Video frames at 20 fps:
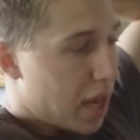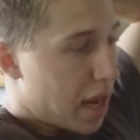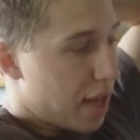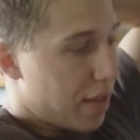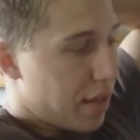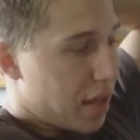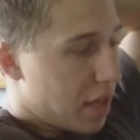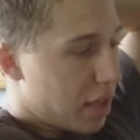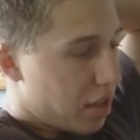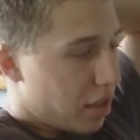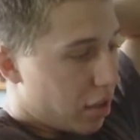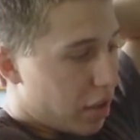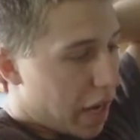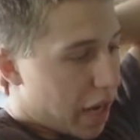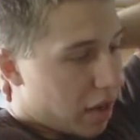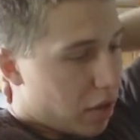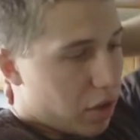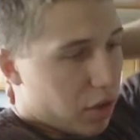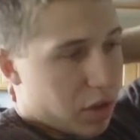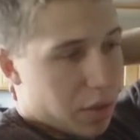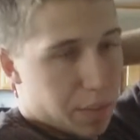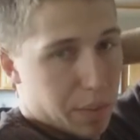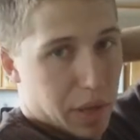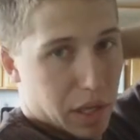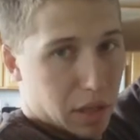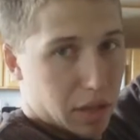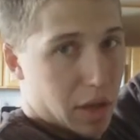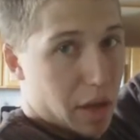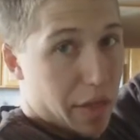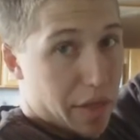and then your gainer, you can
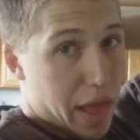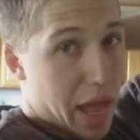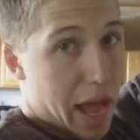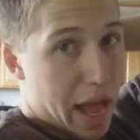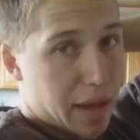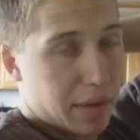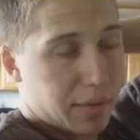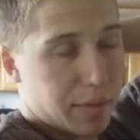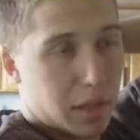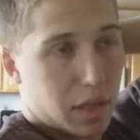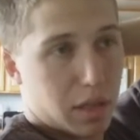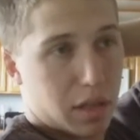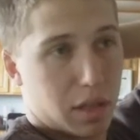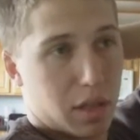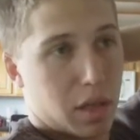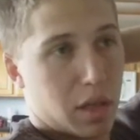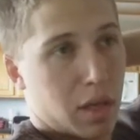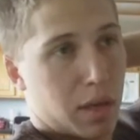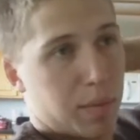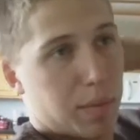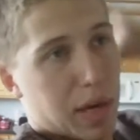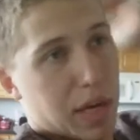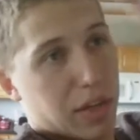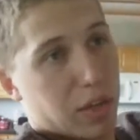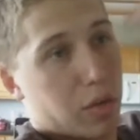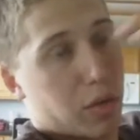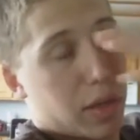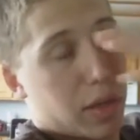build on that by